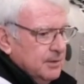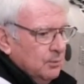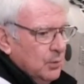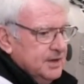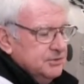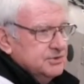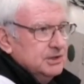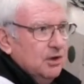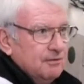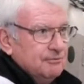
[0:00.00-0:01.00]
we use a
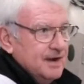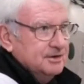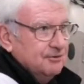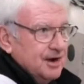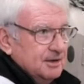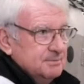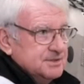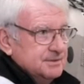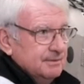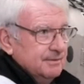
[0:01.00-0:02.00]
lot of red
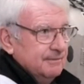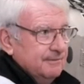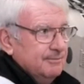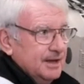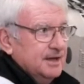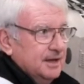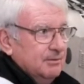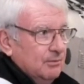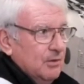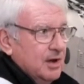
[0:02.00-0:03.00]
grapes for making
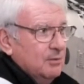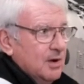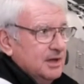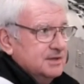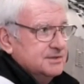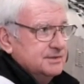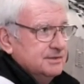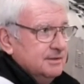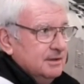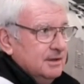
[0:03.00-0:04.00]
white wines.
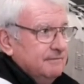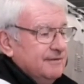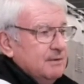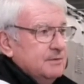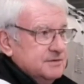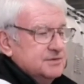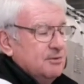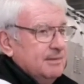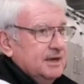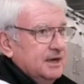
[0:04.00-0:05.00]
In fact, we've
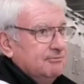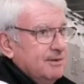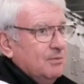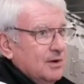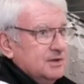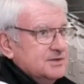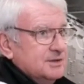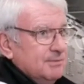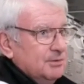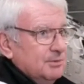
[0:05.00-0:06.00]
stopped making red wines at
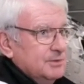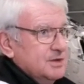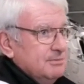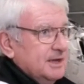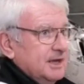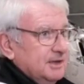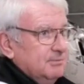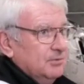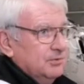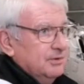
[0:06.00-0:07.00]
the moment. We don't make any
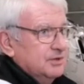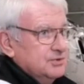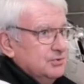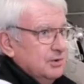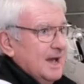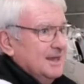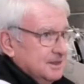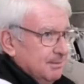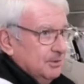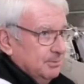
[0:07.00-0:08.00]
more at all. At
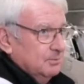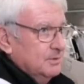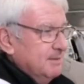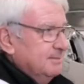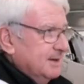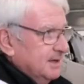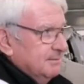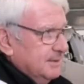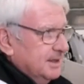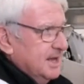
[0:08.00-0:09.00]
the moment, we may make
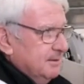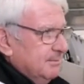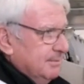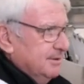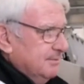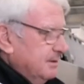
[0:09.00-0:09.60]
them again, but at the